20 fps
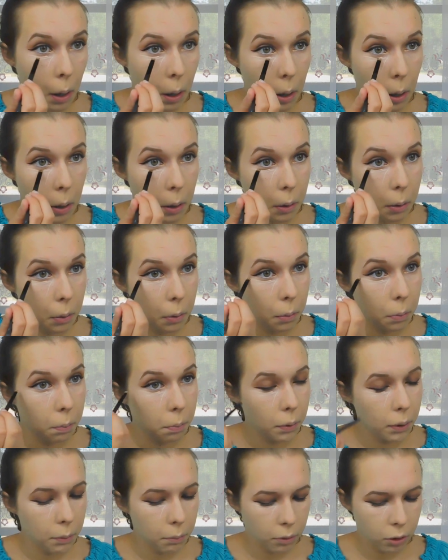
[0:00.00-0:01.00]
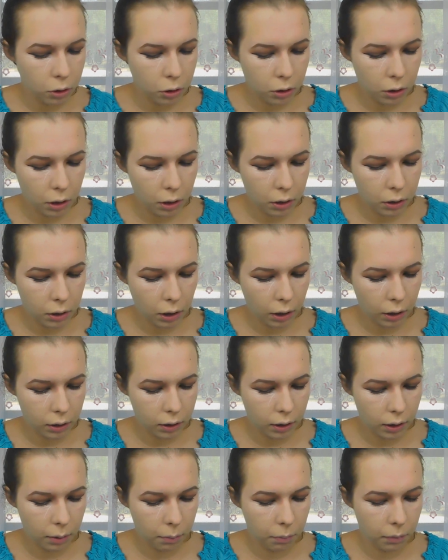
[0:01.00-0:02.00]
and do pretty much the exact
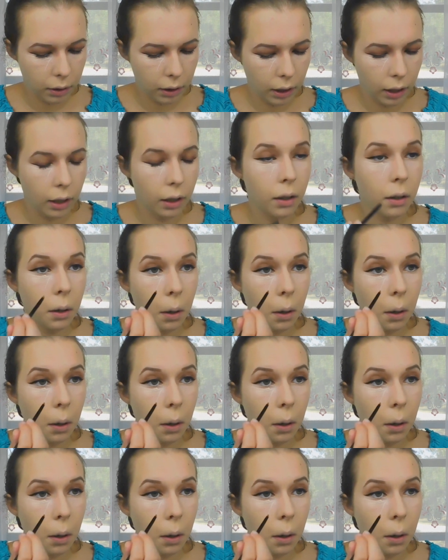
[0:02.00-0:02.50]
same thing.